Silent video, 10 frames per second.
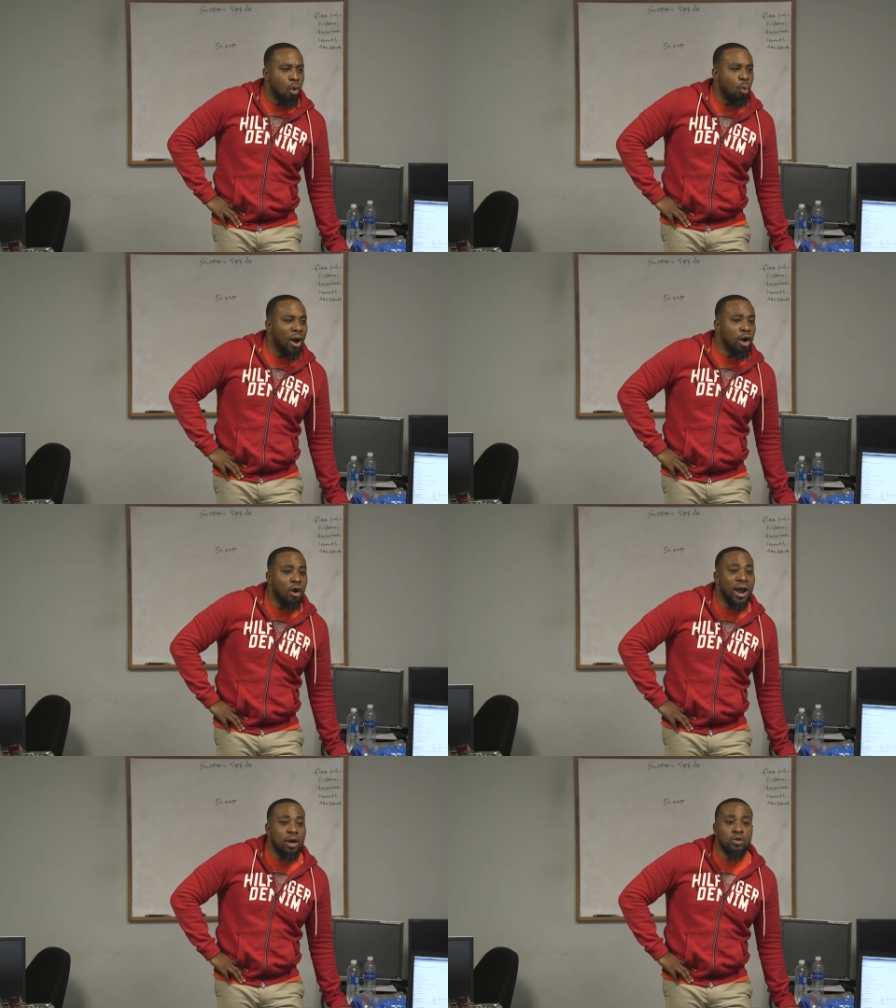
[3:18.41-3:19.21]
What
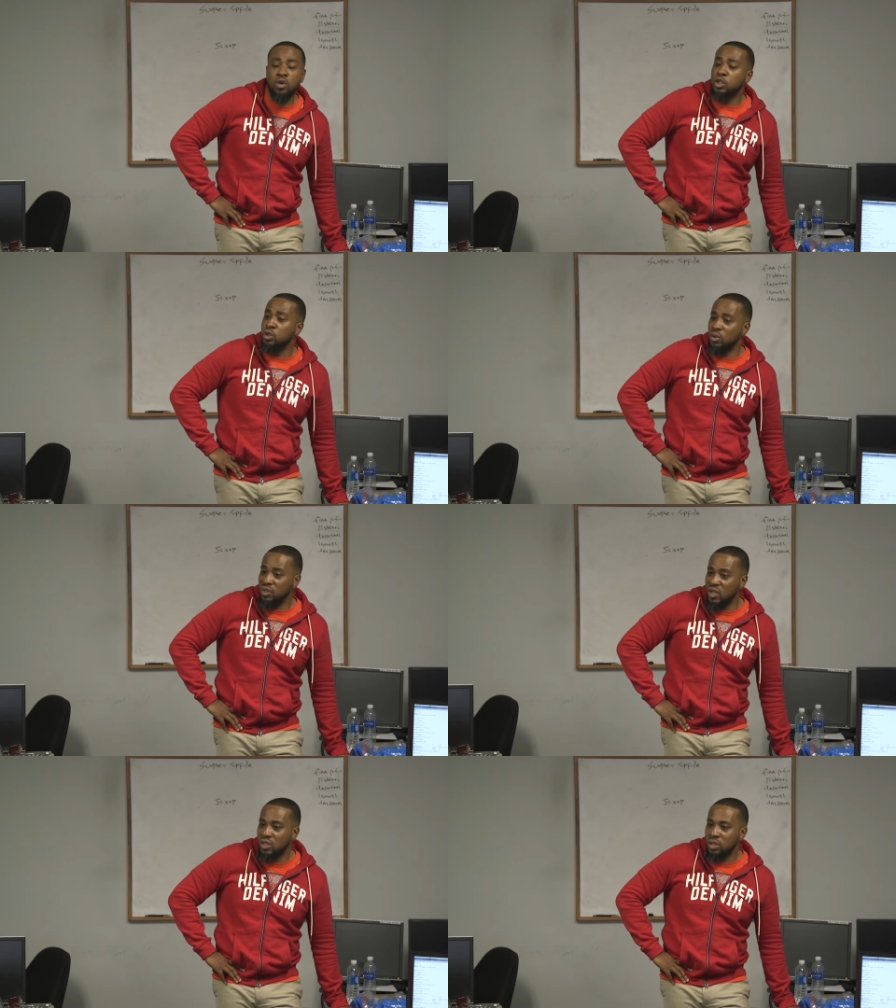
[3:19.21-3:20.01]
Oracle is going to do
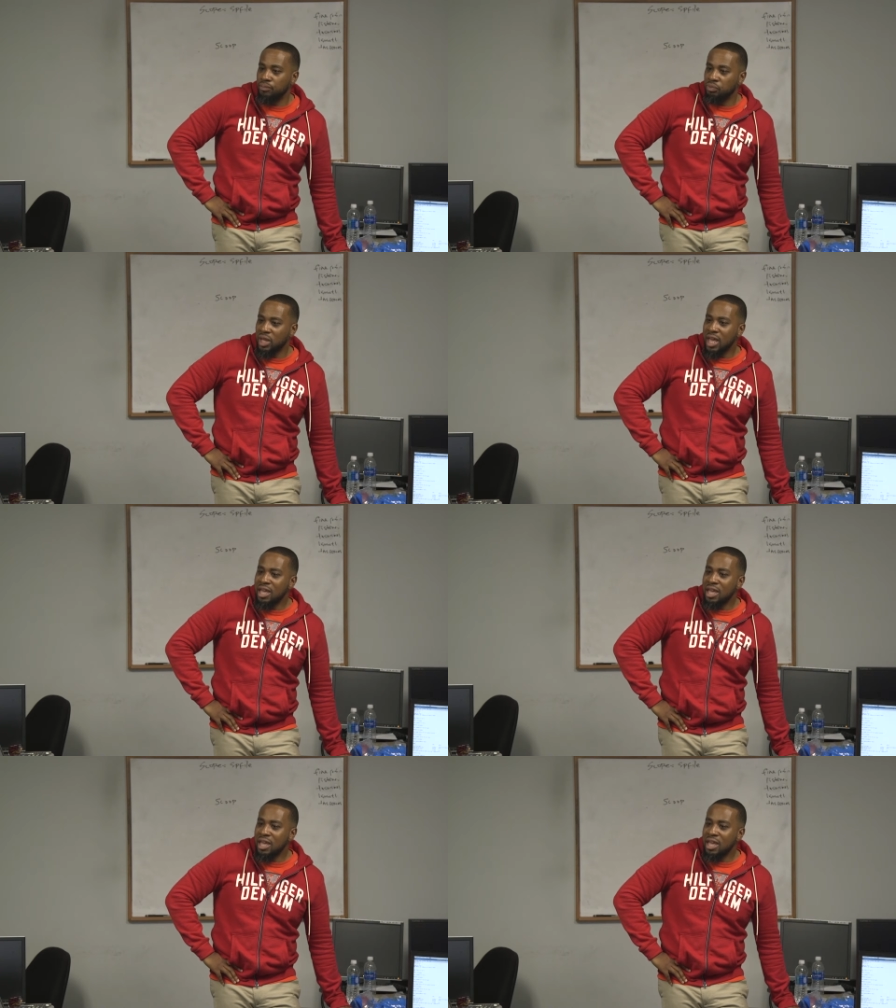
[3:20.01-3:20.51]
is this.